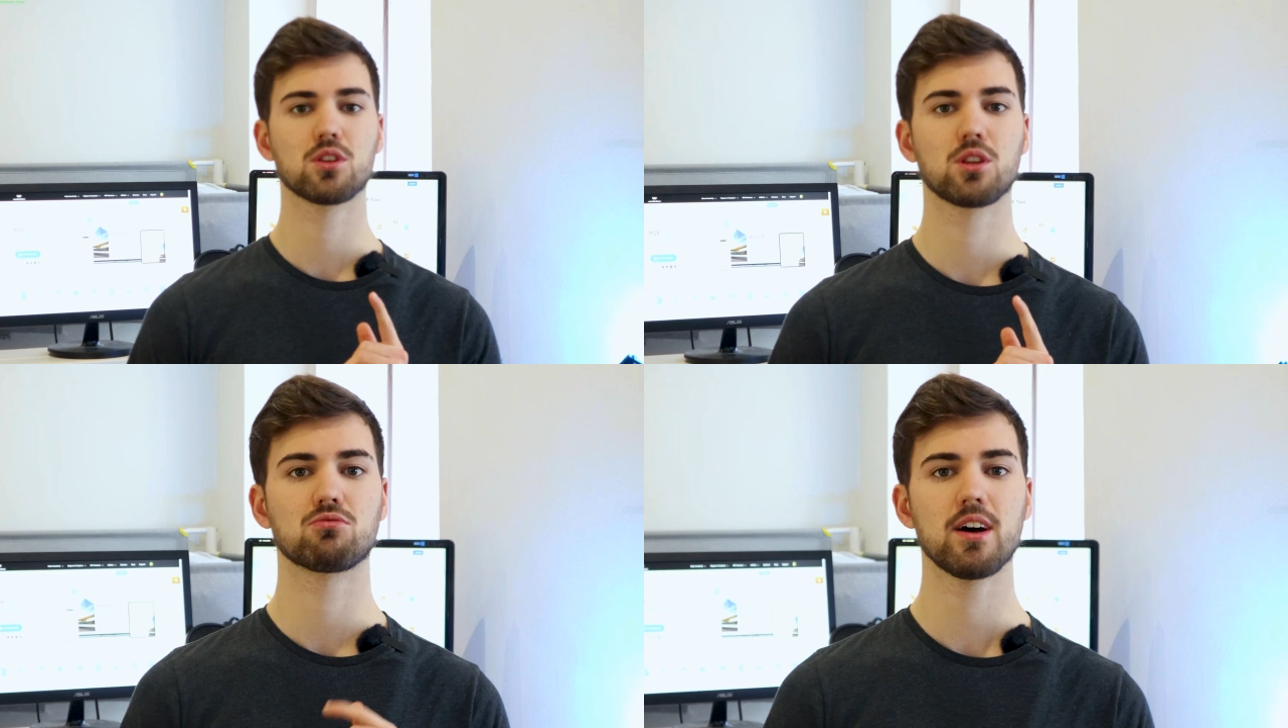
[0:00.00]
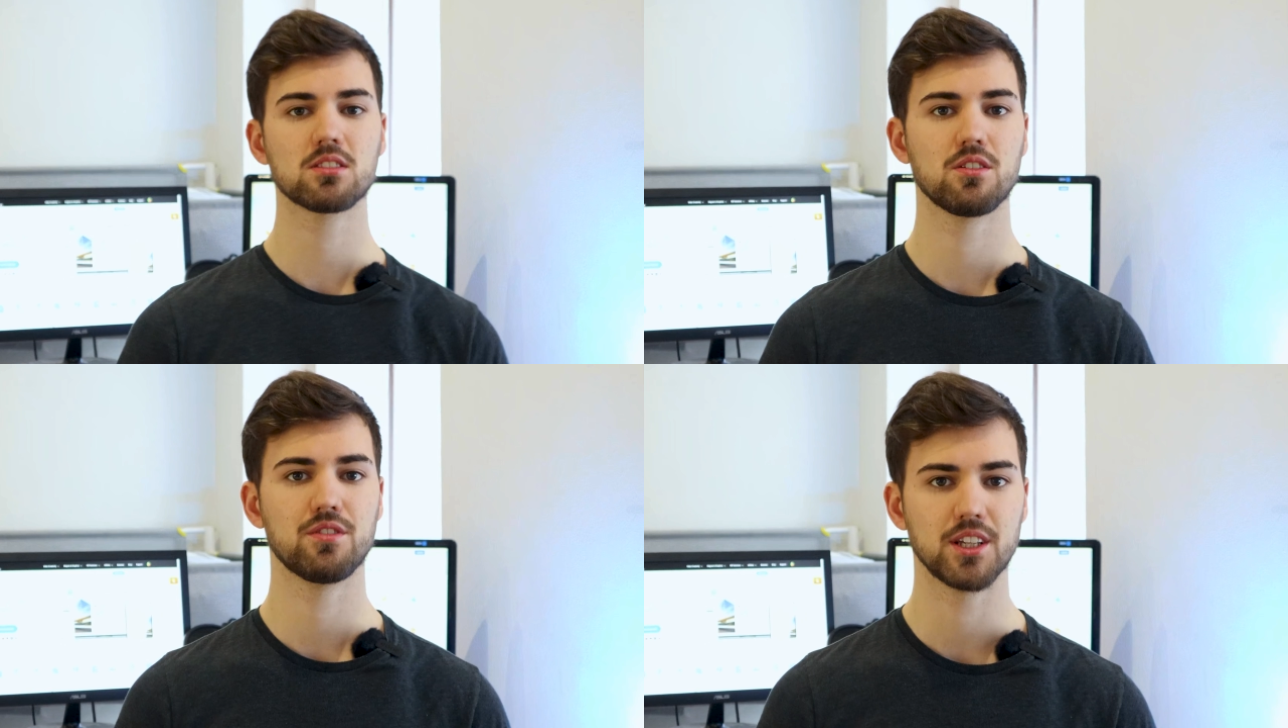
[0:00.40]
rest
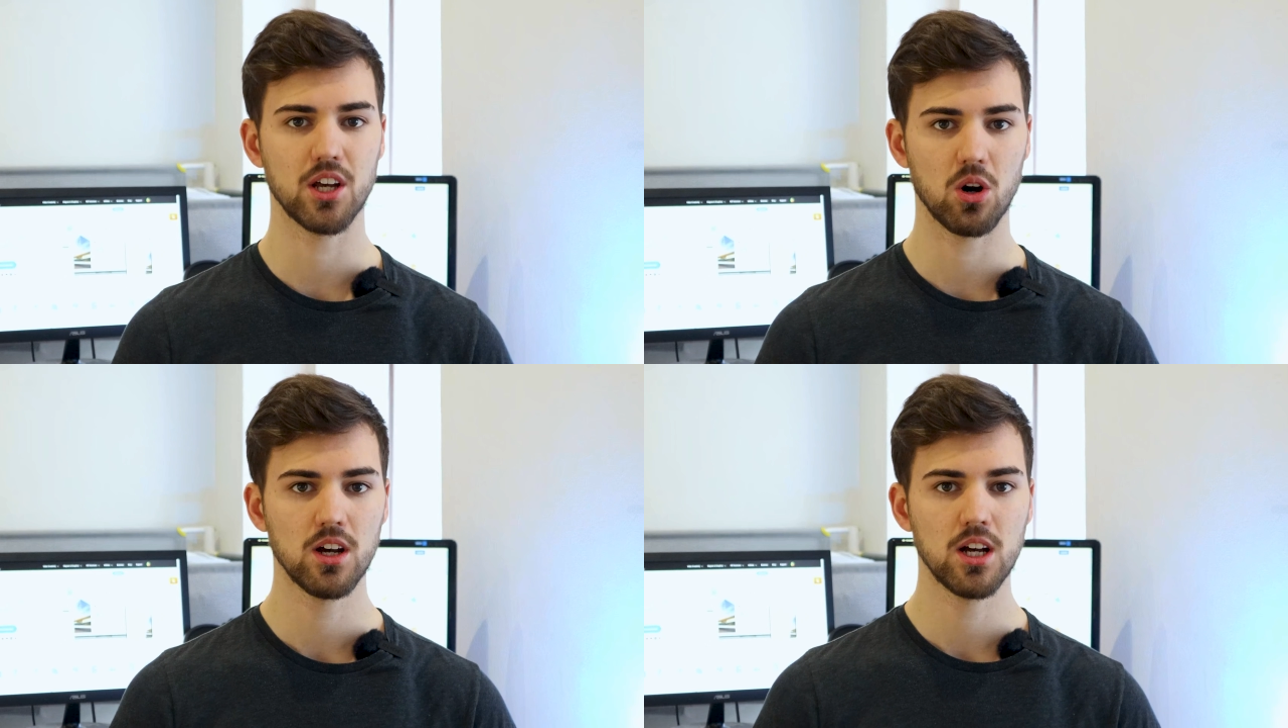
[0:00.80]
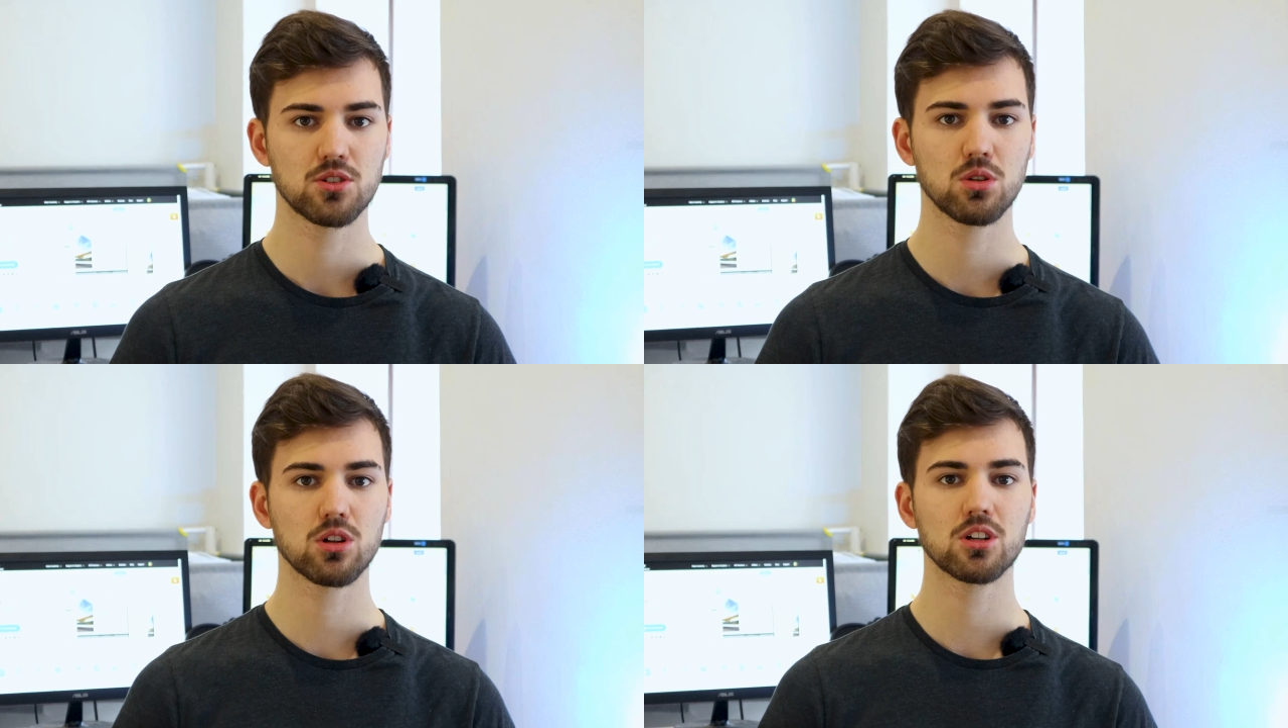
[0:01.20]
of the video
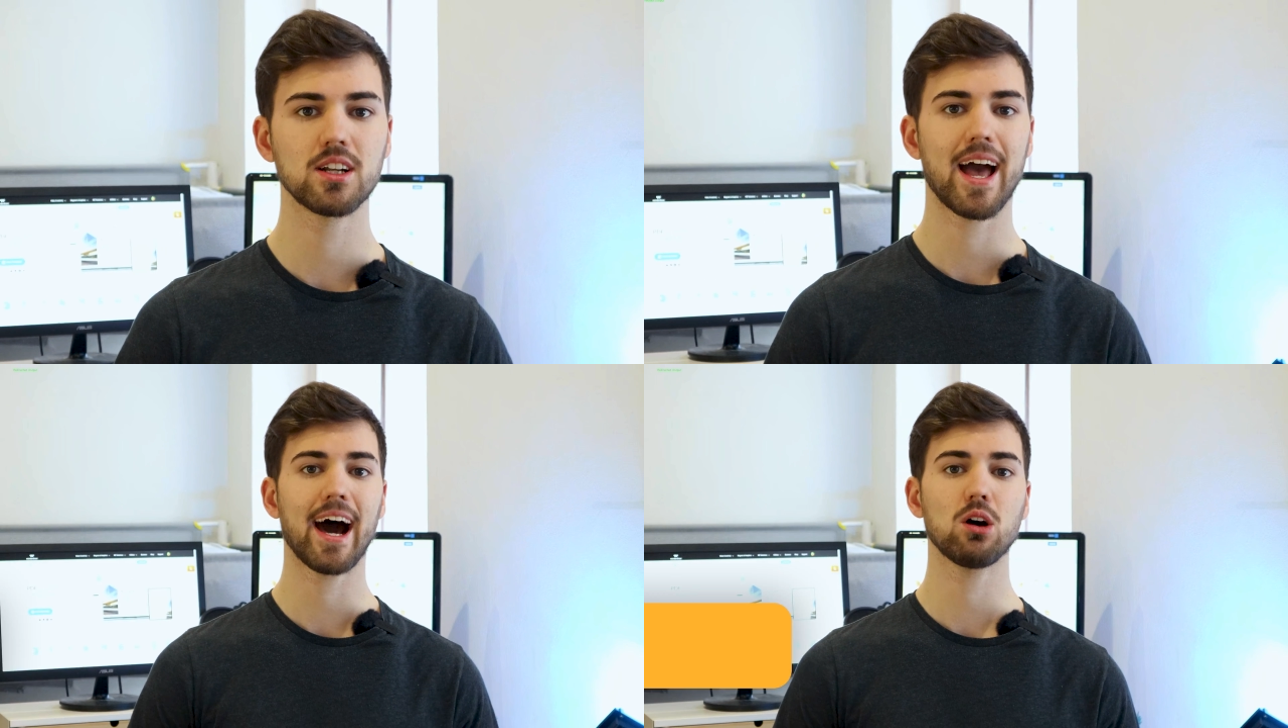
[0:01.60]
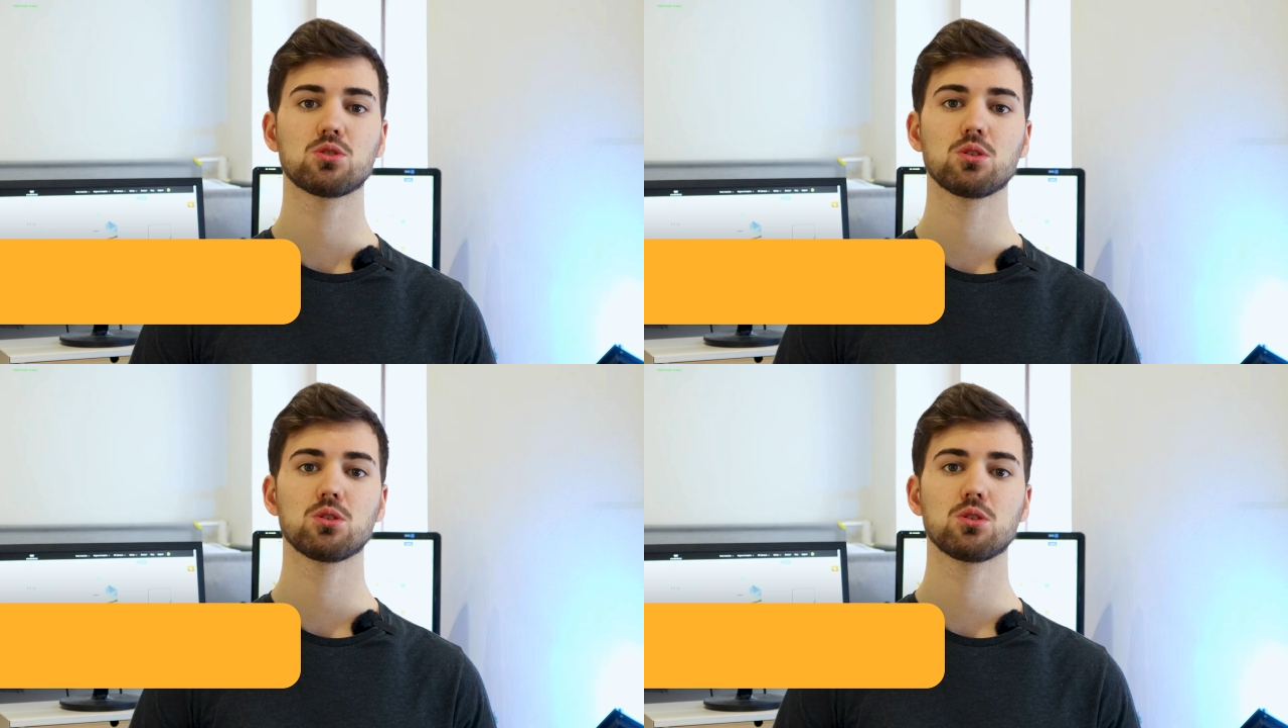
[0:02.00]
to learn how to